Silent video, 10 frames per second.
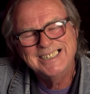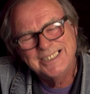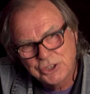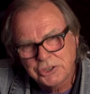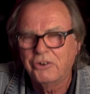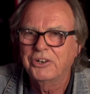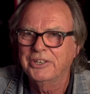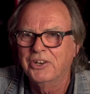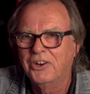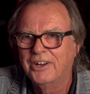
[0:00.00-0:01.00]
sorry
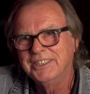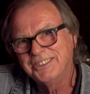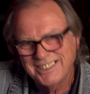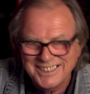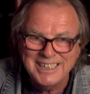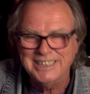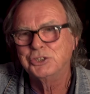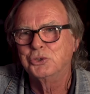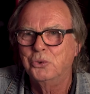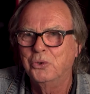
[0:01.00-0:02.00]
guys,
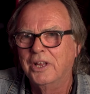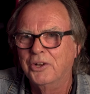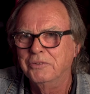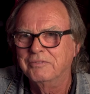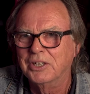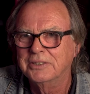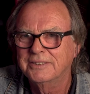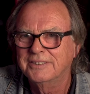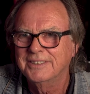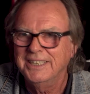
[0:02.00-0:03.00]
it's all over.
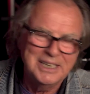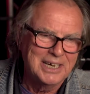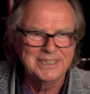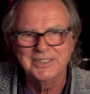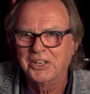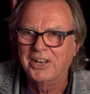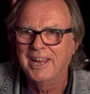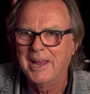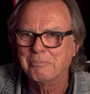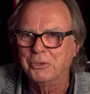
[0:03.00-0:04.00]
It ain't gonna
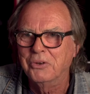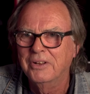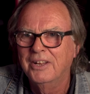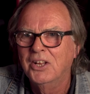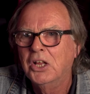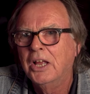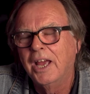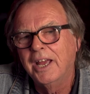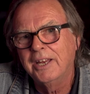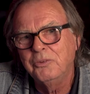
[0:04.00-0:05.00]
happen.
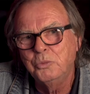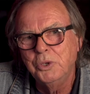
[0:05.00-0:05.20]
And